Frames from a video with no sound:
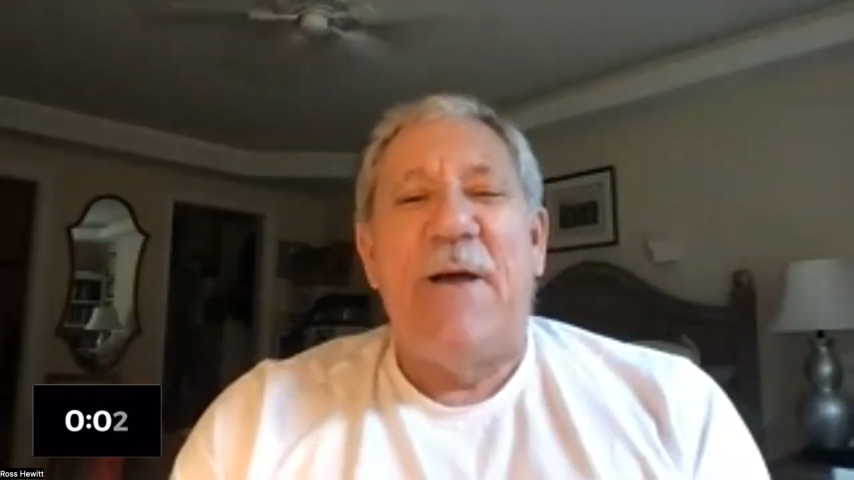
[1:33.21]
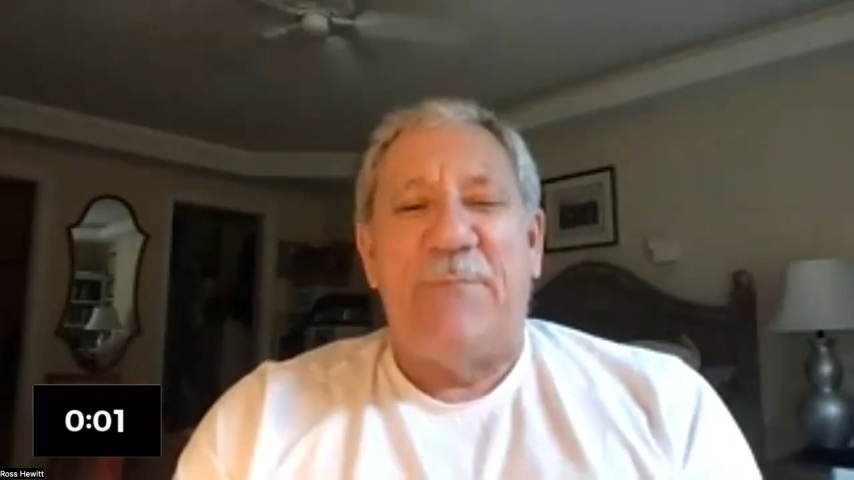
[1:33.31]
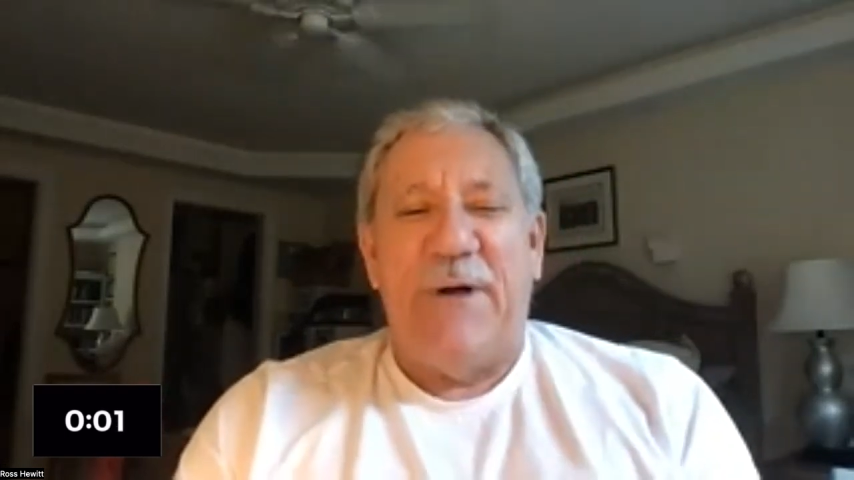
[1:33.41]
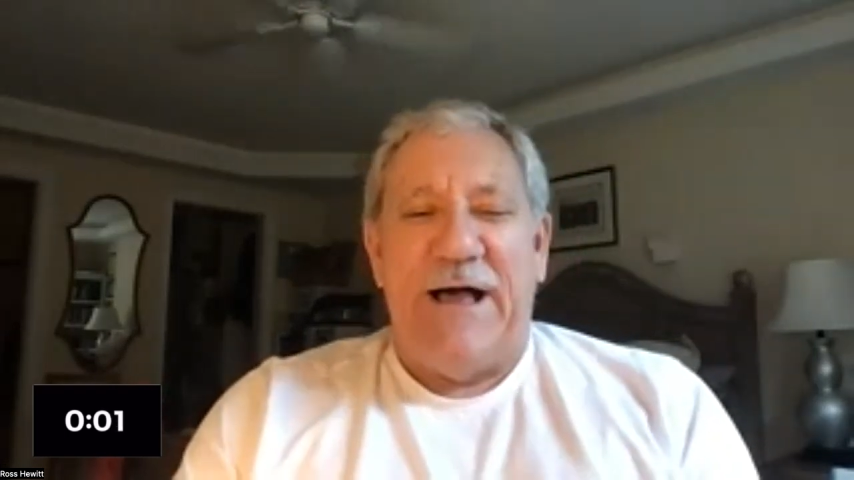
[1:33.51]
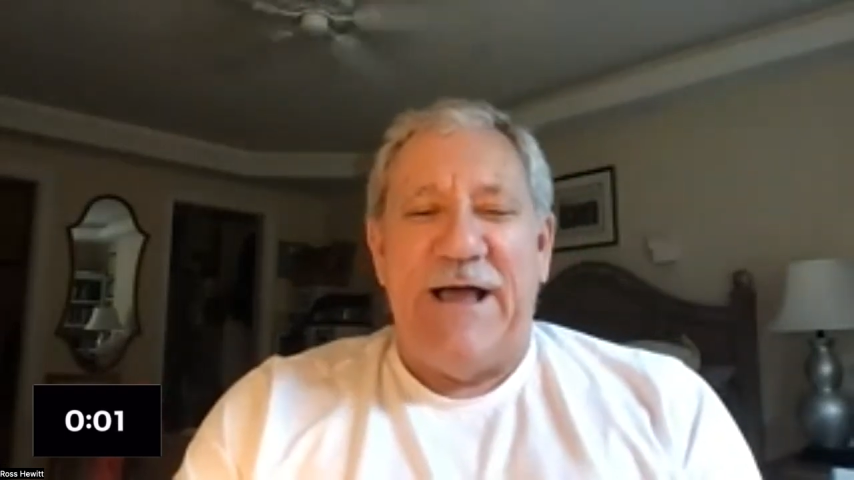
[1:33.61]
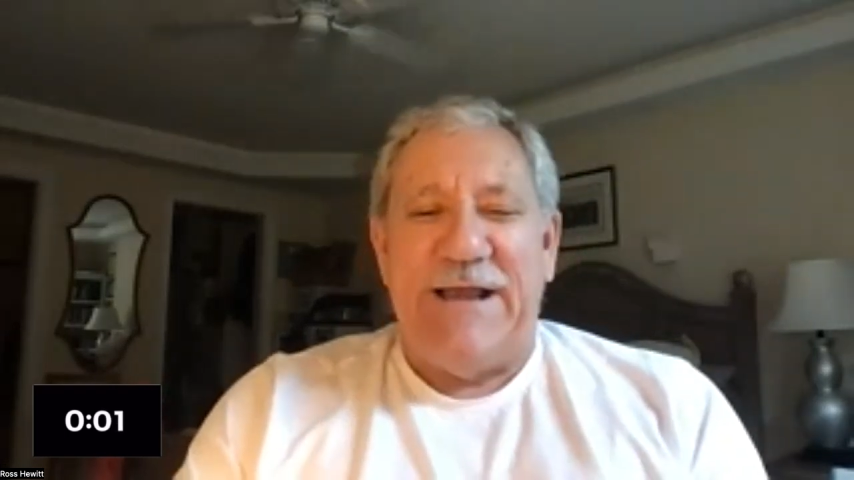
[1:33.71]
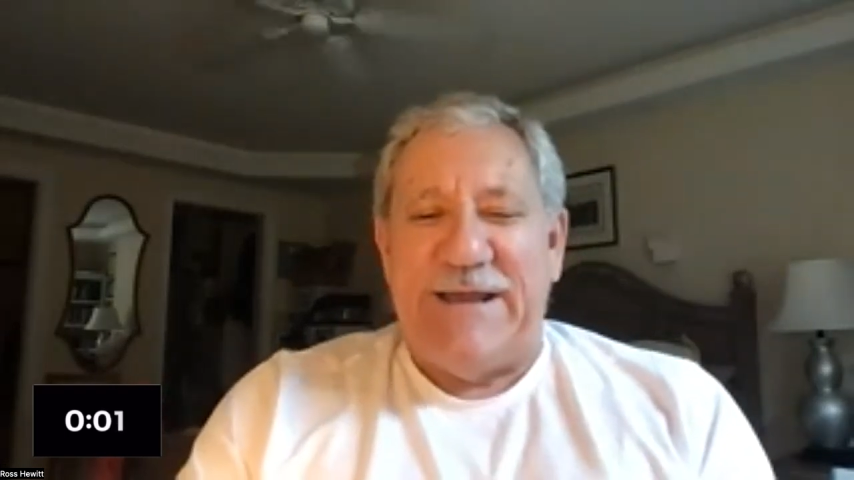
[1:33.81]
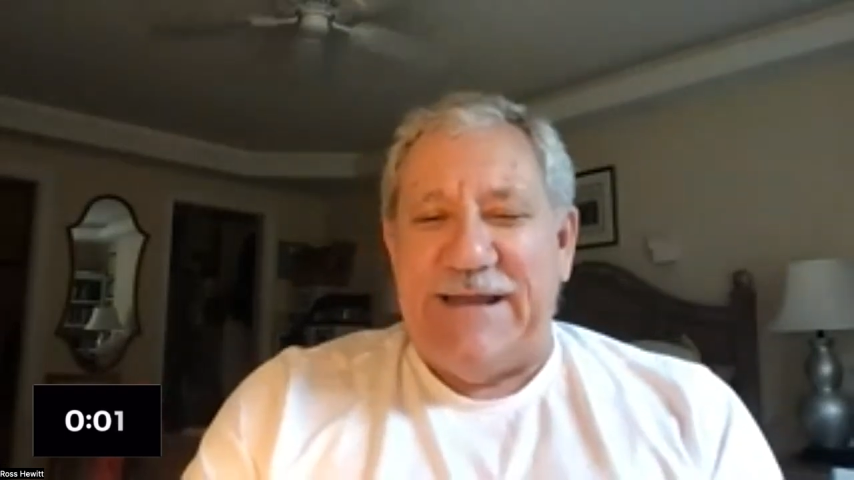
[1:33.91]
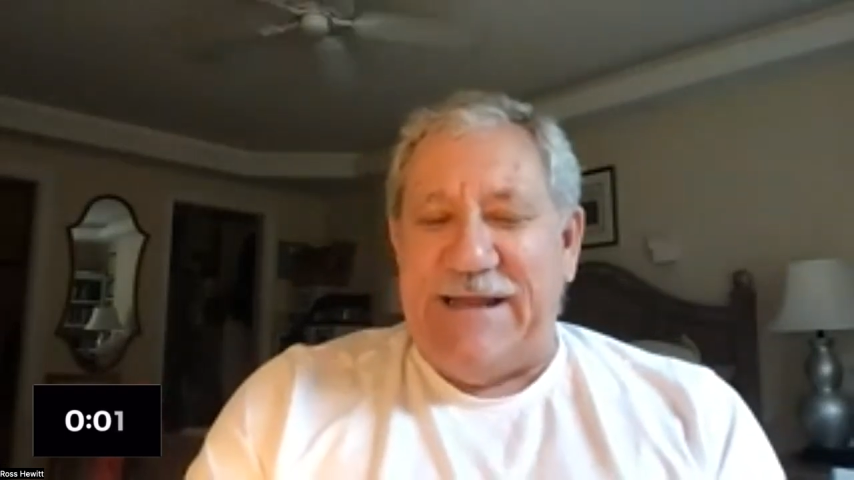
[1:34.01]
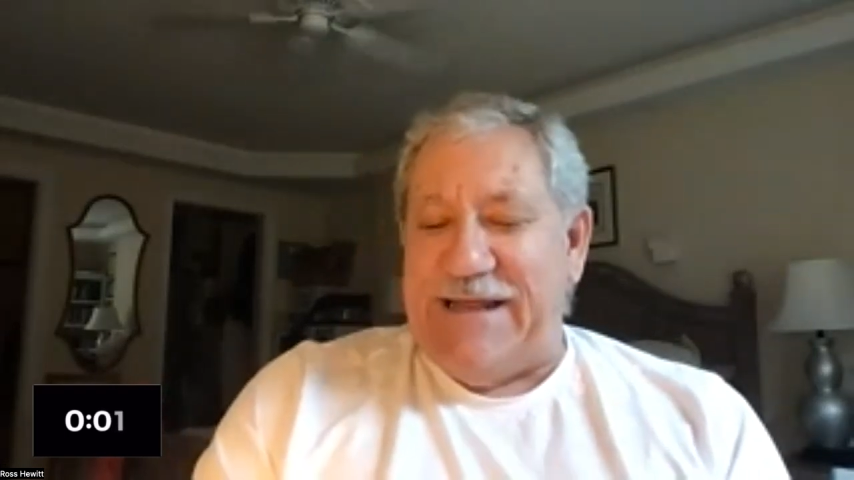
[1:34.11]
But
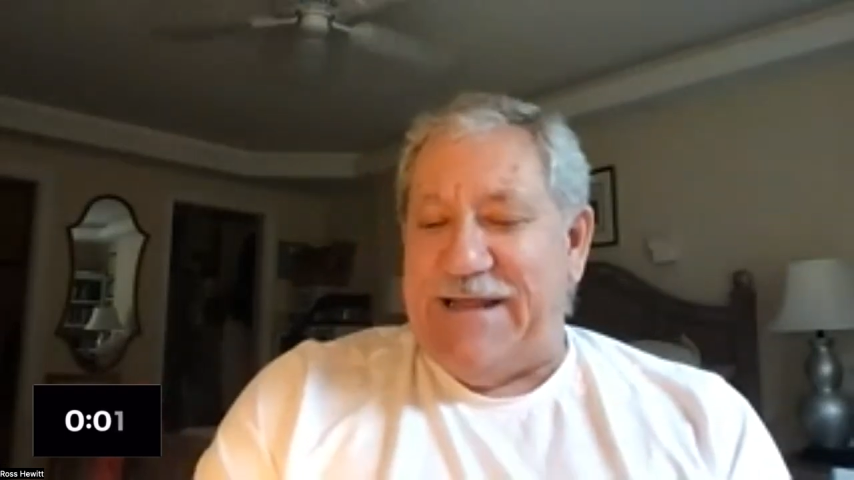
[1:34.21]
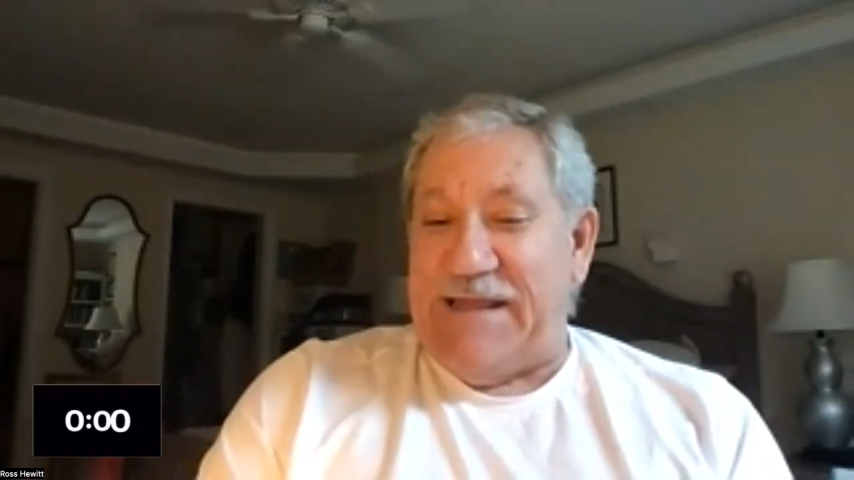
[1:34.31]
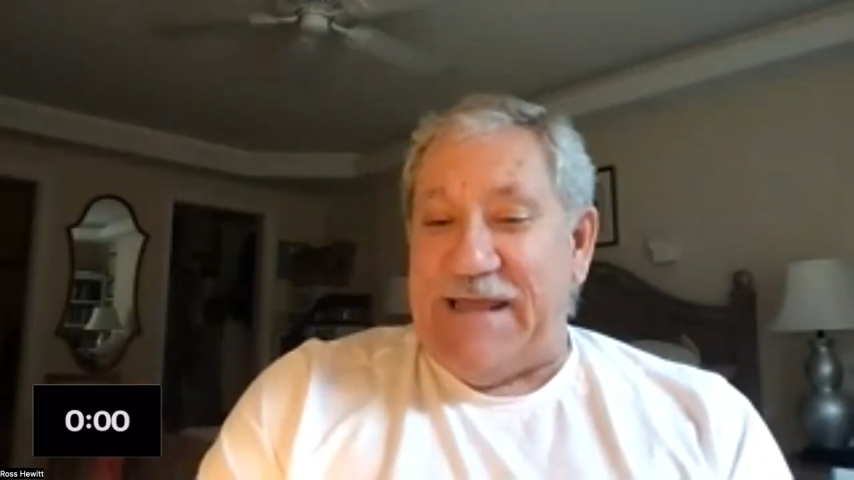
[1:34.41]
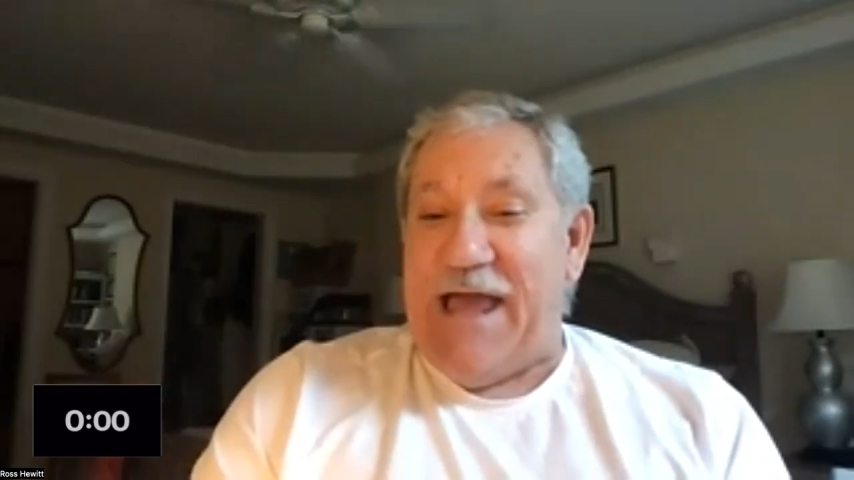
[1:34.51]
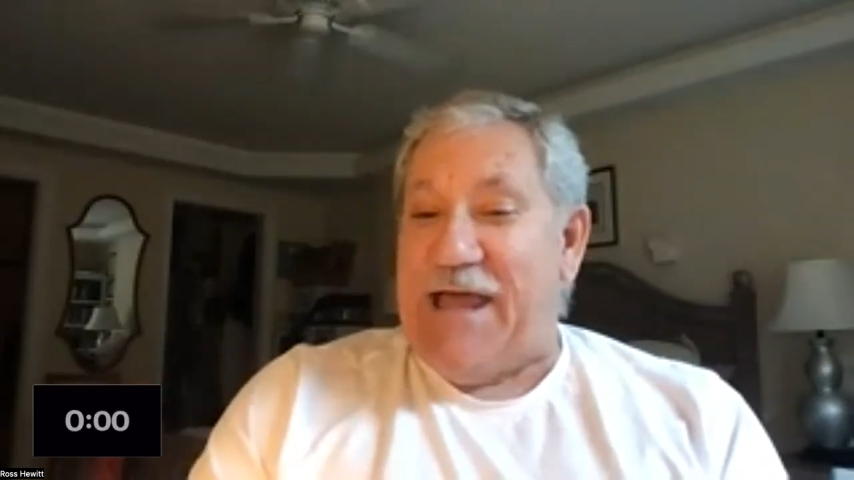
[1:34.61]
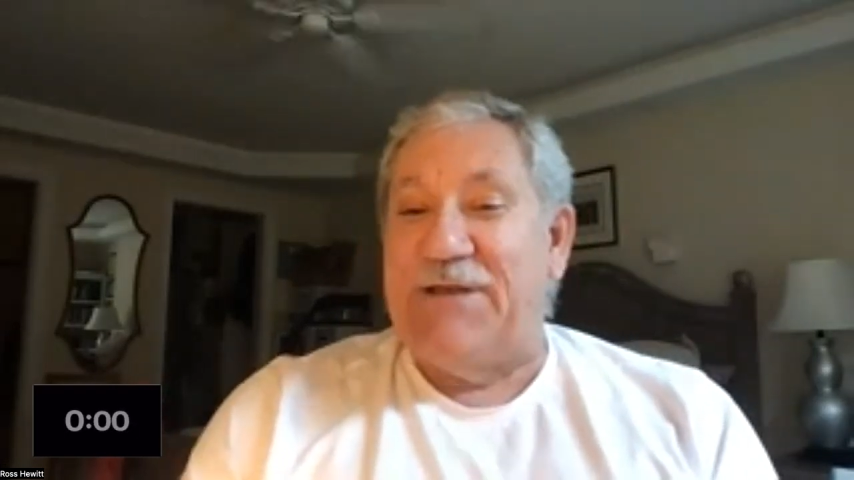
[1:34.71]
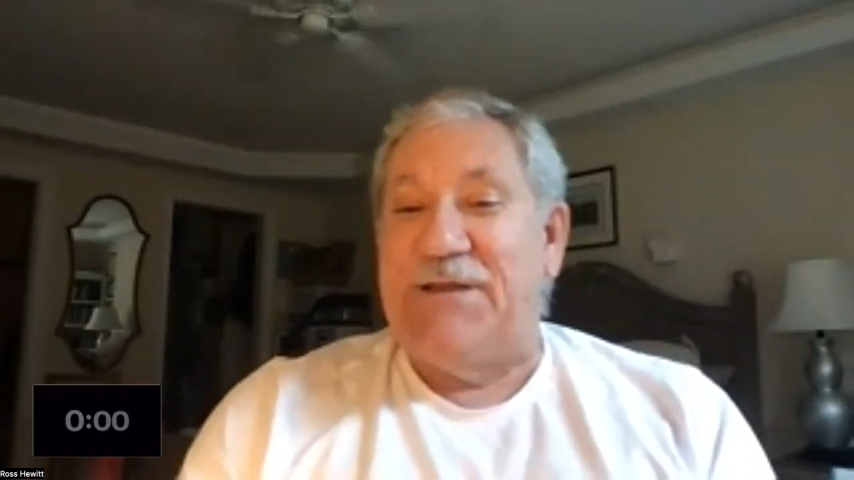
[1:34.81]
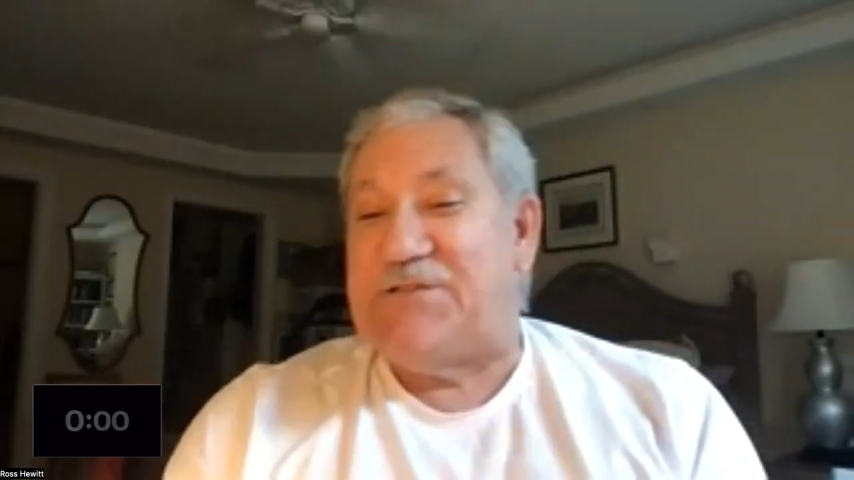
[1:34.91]
in the end,